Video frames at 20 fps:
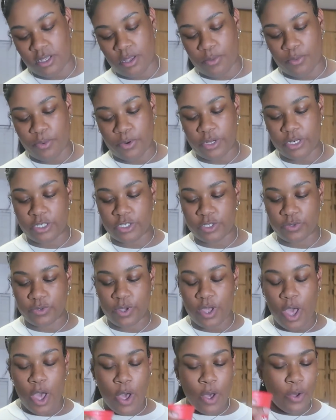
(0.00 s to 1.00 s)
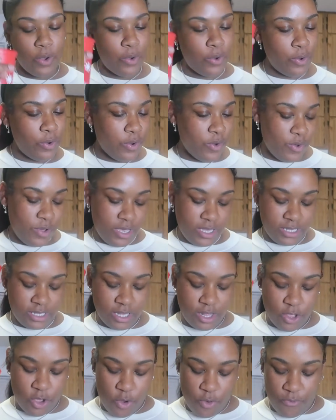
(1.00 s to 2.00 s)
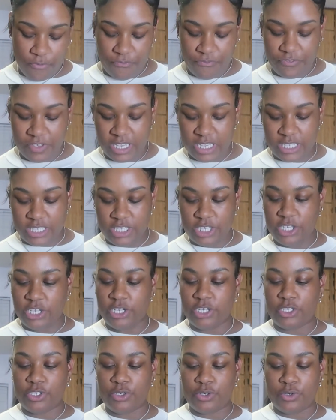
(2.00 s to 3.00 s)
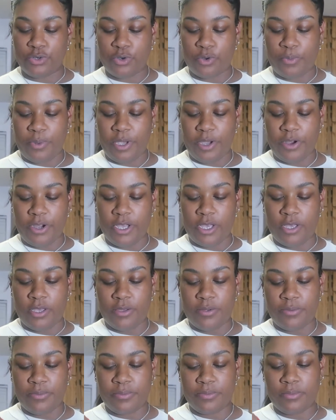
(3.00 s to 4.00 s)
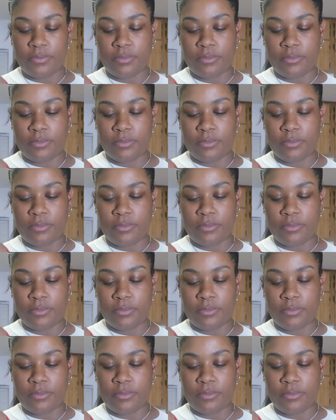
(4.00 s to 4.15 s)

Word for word: So I'm pouring this. Ooh, it's a little fizzier too, period.